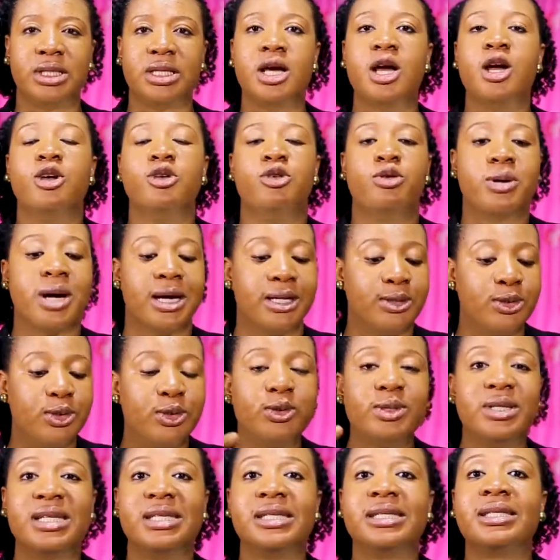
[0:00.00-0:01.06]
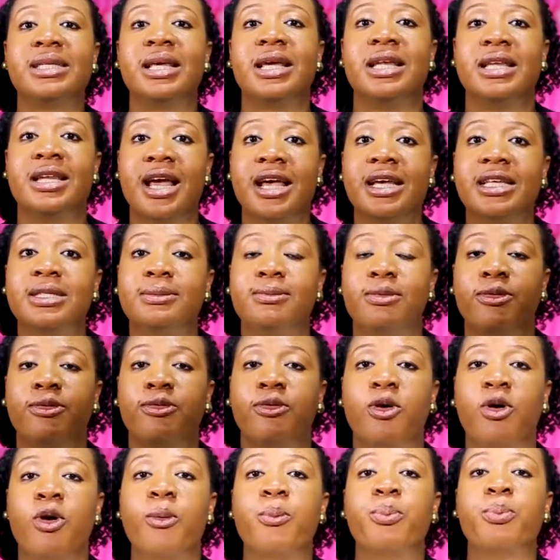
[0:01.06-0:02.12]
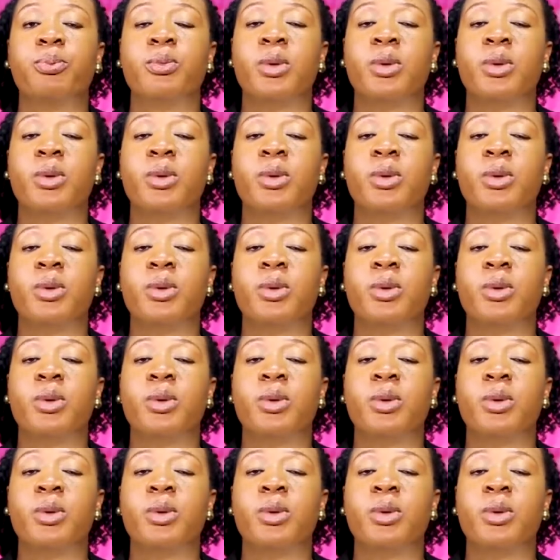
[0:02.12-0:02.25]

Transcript: You can do this a night before,